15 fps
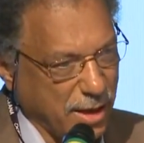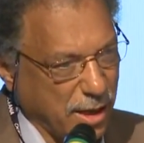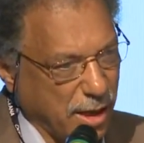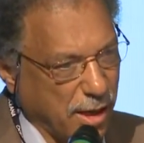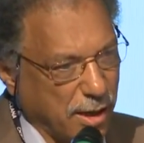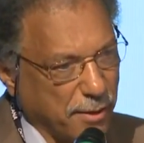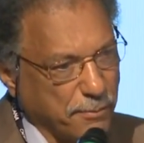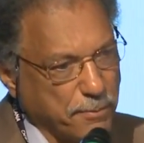
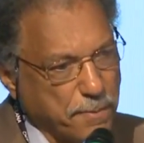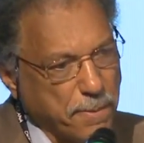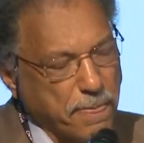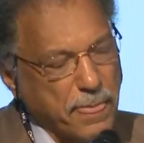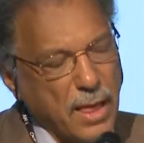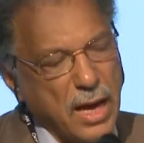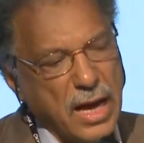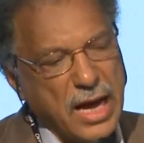down.
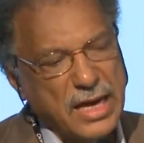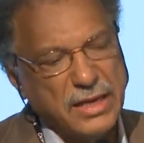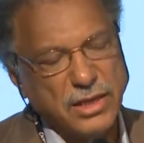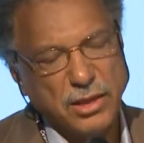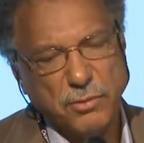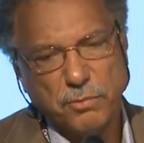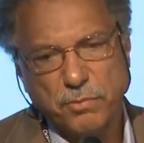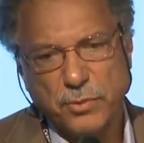And
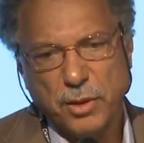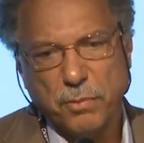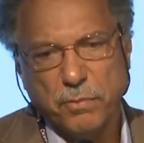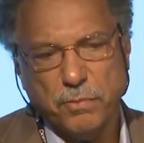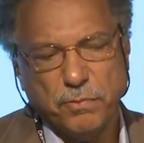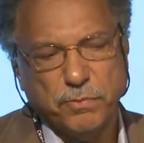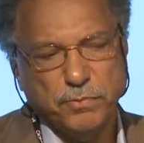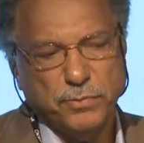
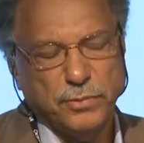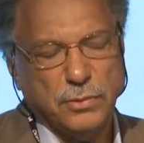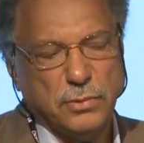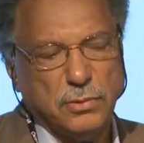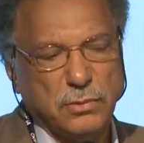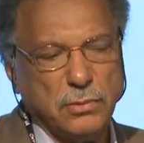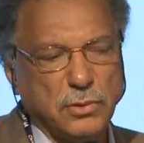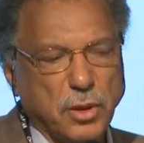
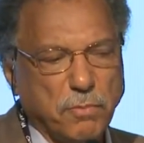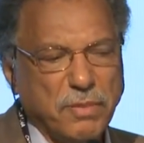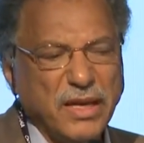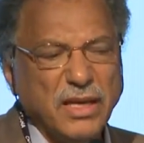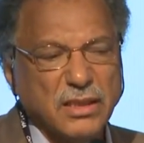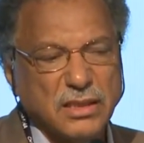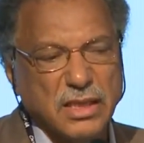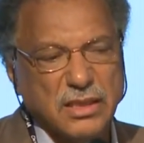the
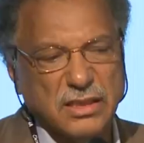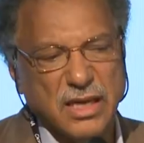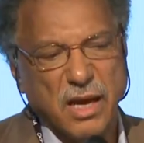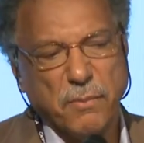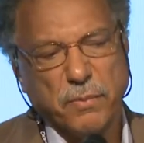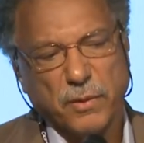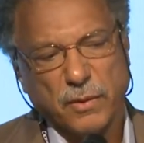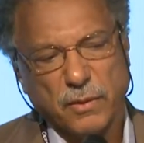biggest
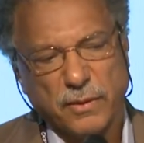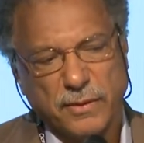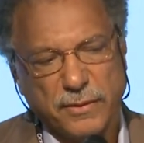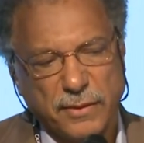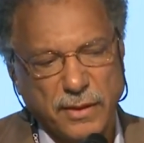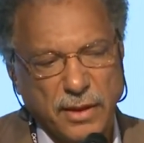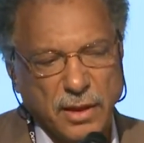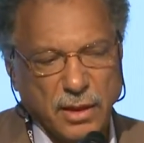example,
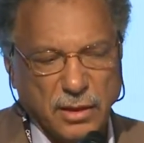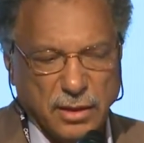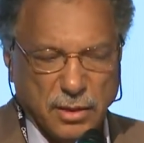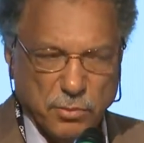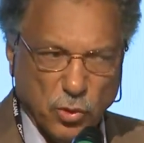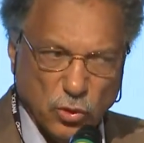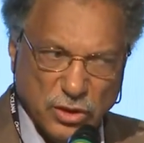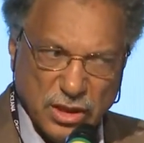the
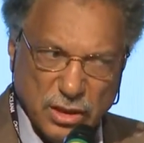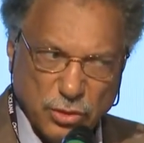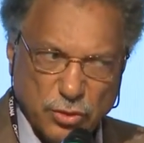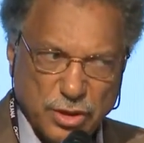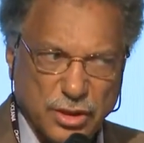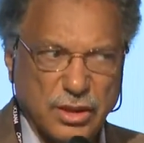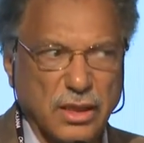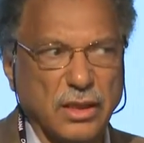most
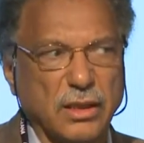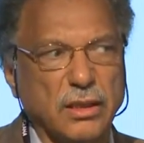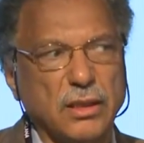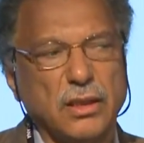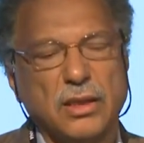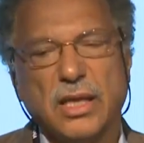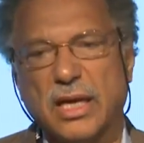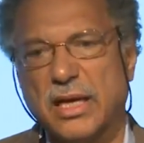interesting
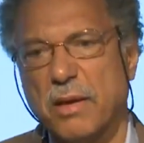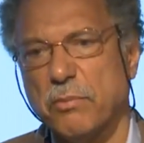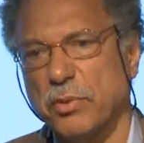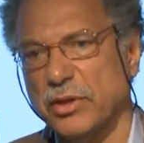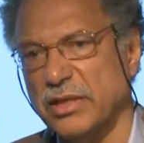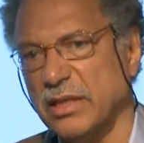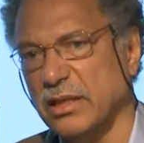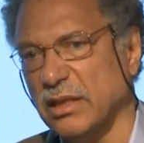that I'm
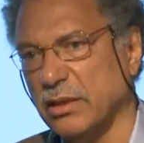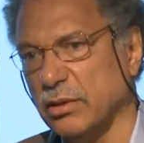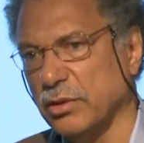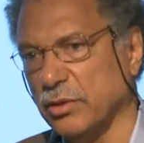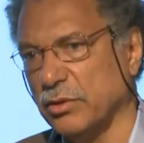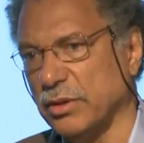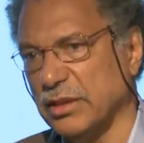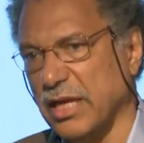presenting to
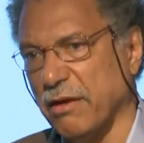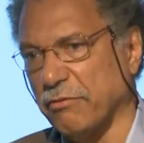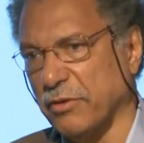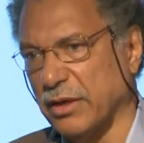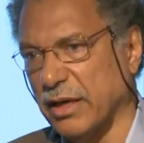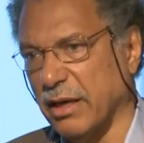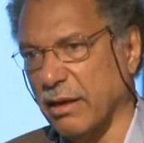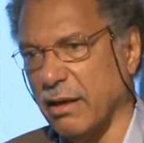you is
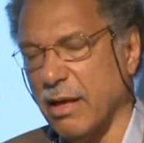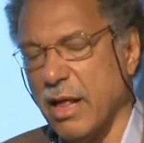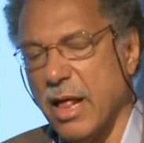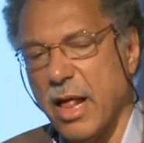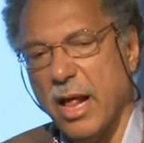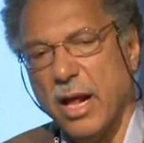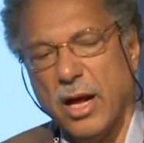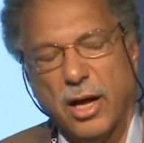Africa,
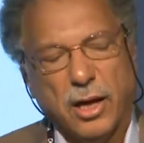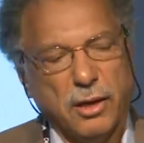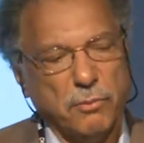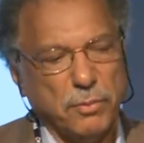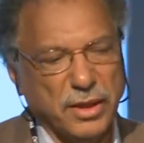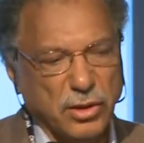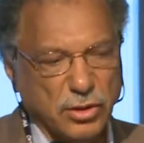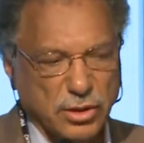
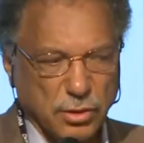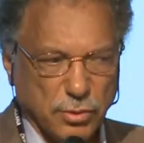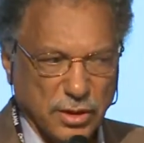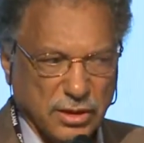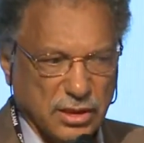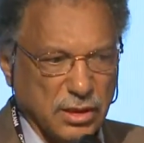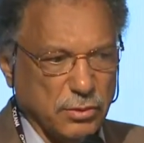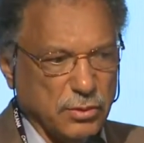because you will
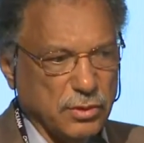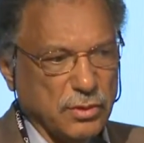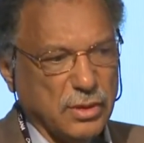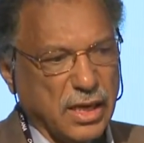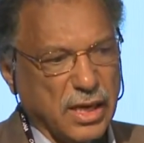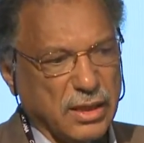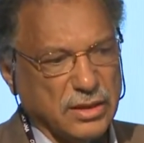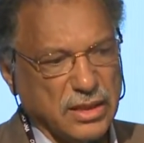see
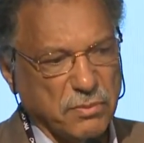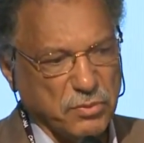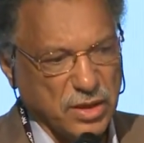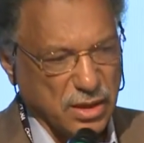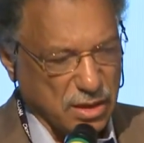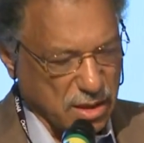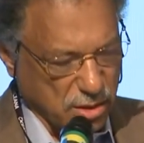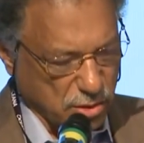there
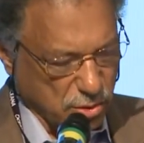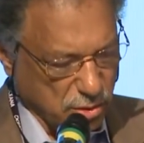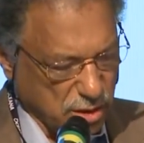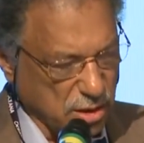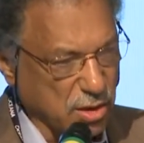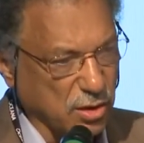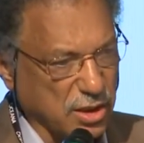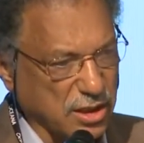something that you did
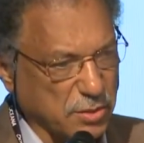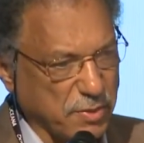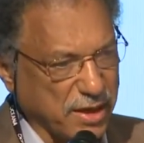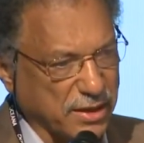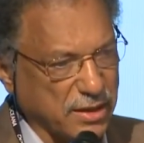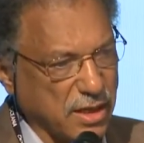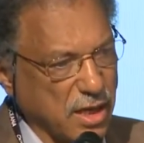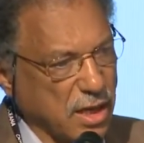not
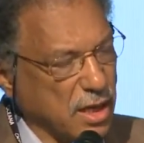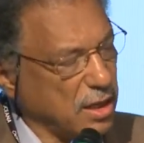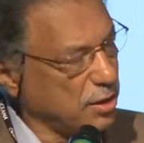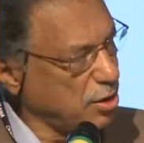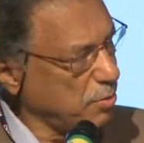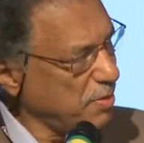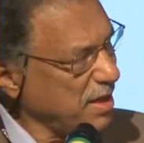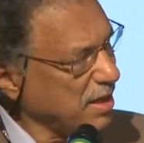expect.
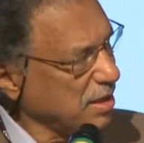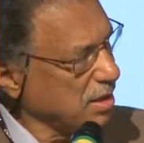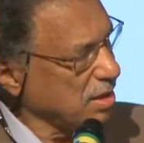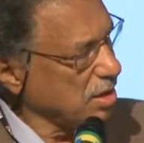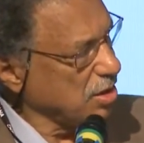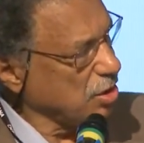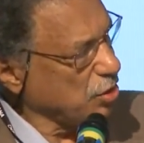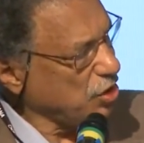
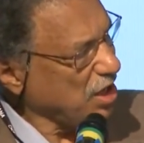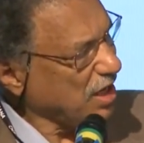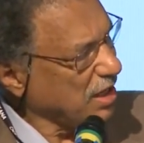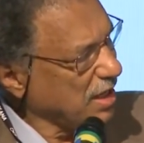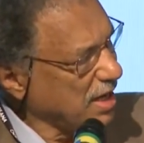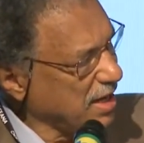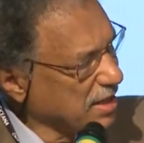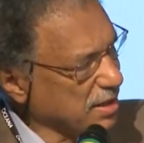The thick
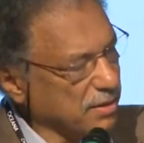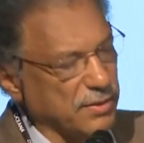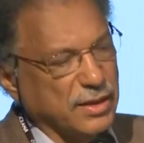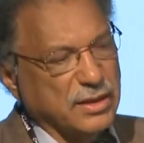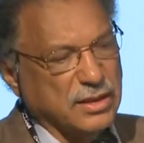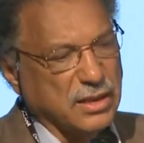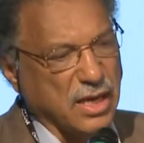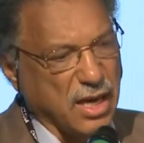line
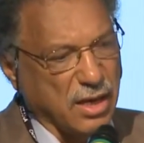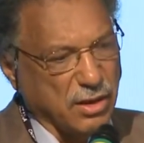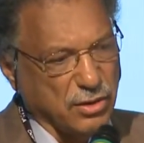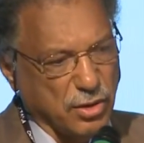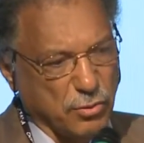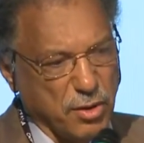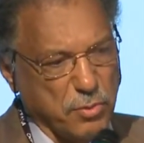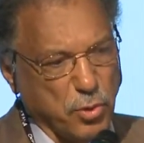is
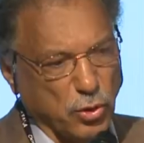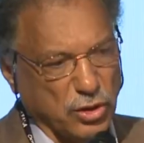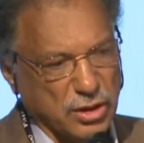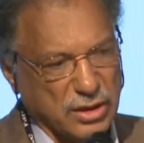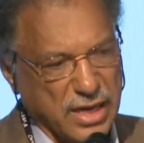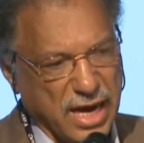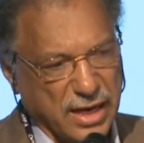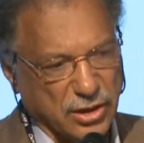the reported
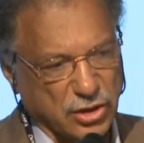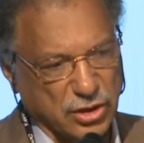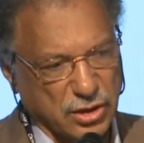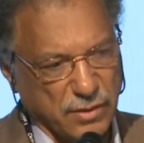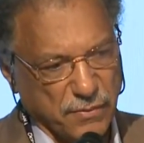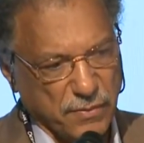catch.